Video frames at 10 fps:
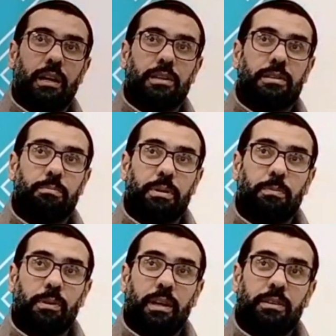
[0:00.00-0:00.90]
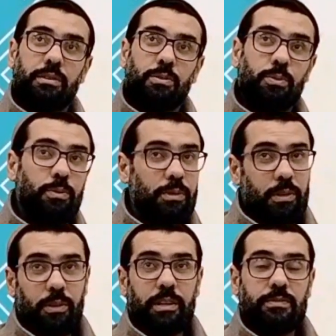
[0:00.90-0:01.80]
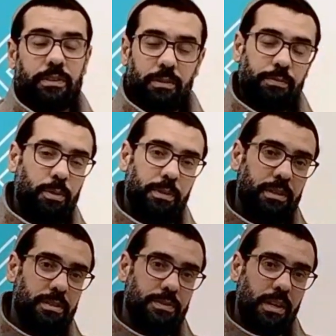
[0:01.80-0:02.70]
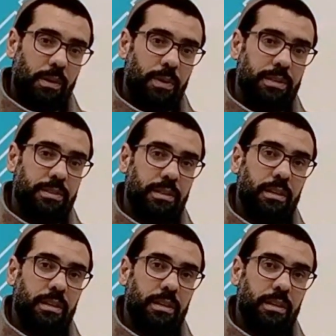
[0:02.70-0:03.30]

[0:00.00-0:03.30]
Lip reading: Some people like to do longer formulas of salawat.